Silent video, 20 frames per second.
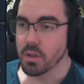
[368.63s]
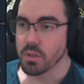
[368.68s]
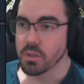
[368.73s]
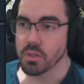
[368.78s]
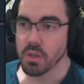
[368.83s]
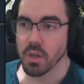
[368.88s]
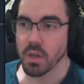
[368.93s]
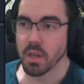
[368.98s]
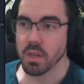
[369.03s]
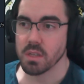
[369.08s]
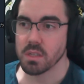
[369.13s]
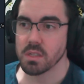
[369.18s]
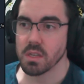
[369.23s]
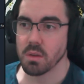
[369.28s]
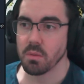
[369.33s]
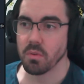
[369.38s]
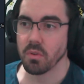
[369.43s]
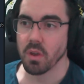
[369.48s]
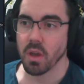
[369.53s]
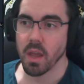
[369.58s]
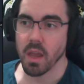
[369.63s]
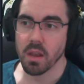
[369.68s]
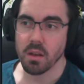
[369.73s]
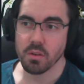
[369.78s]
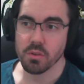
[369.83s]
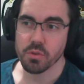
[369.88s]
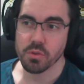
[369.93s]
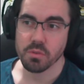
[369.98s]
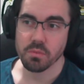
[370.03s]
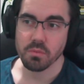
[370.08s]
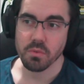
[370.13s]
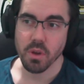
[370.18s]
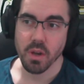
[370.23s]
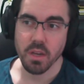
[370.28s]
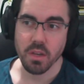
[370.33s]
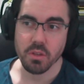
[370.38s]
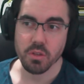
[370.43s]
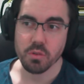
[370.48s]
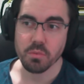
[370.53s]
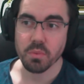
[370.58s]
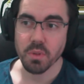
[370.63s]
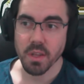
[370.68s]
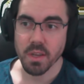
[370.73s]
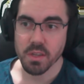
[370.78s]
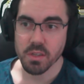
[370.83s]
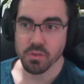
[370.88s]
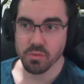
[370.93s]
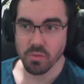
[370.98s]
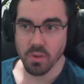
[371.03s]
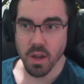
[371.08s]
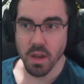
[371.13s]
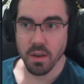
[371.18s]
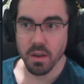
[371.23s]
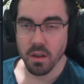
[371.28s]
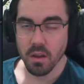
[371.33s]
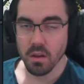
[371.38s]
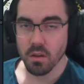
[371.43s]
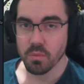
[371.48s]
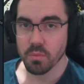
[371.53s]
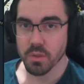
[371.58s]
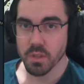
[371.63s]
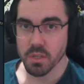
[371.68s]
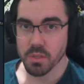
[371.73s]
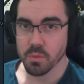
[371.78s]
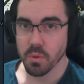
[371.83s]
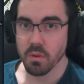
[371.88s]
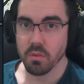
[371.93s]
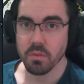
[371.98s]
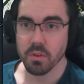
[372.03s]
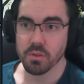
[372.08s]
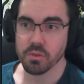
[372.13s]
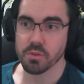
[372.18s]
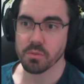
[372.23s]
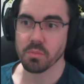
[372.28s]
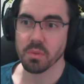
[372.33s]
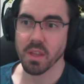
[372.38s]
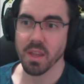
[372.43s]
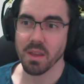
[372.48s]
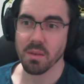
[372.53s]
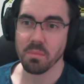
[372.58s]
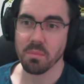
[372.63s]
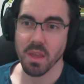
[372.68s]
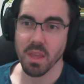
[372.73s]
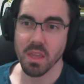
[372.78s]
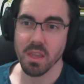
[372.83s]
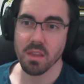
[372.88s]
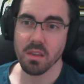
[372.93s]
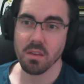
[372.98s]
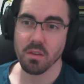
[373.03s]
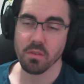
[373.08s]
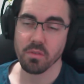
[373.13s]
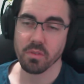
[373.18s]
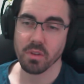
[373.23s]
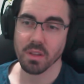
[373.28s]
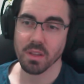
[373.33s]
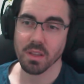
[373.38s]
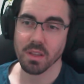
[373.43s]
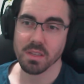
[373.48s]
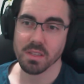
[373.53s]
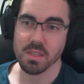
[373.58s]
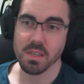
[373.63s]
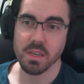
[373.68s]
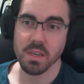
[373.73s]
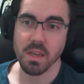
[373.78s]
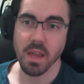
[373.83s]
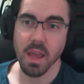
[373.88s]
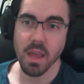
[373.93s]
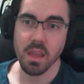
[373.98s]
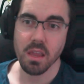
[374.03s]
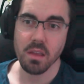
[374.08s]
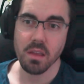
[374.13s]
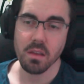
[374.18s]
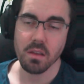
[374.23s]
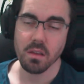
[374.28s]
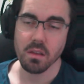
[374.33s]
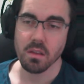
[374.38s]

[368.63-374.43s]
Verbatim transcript: So you can see we've got 892 players right now with a 1200 player peak over the last day.